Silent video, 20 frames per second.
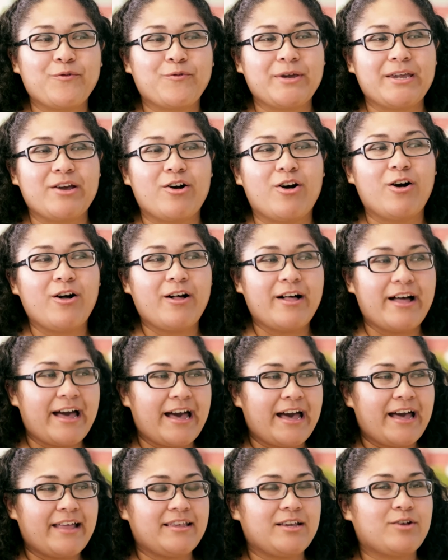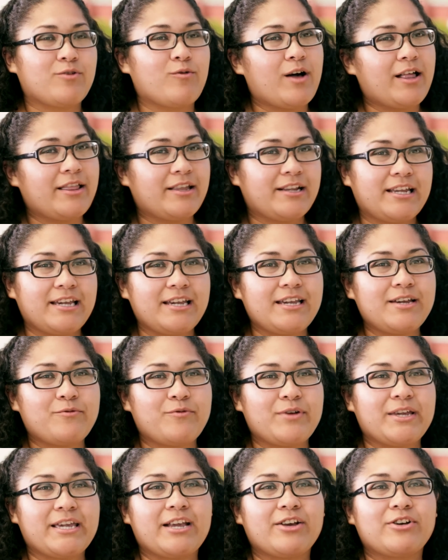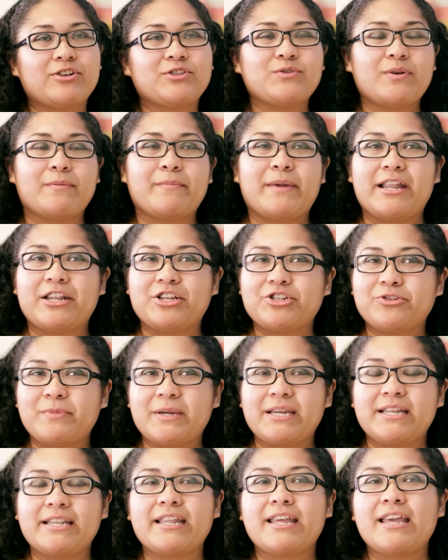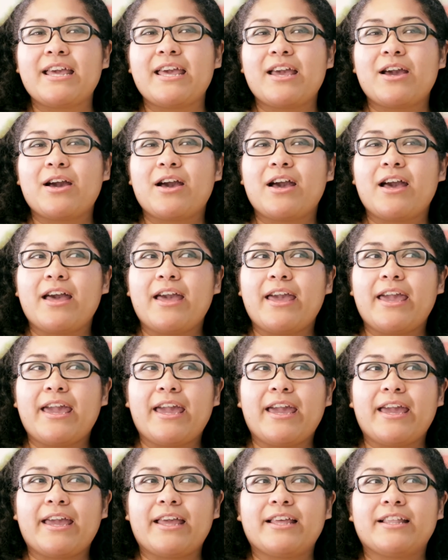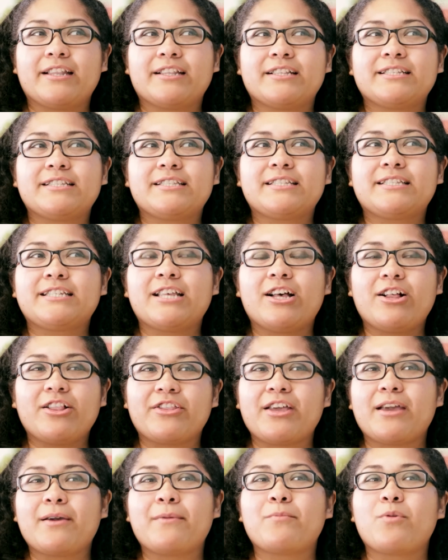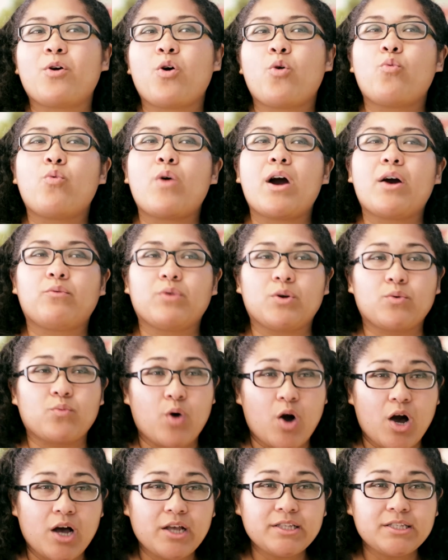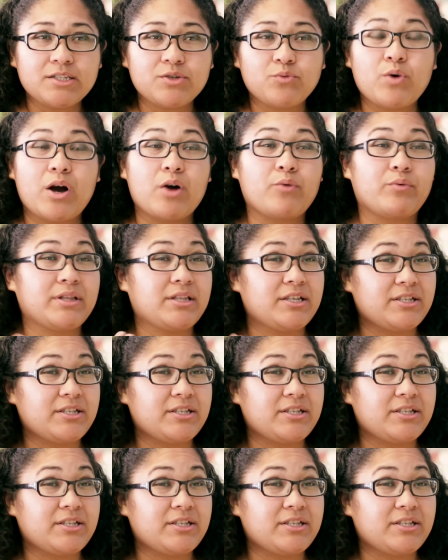we all had equality. We can go to a management and tell them what we want, what we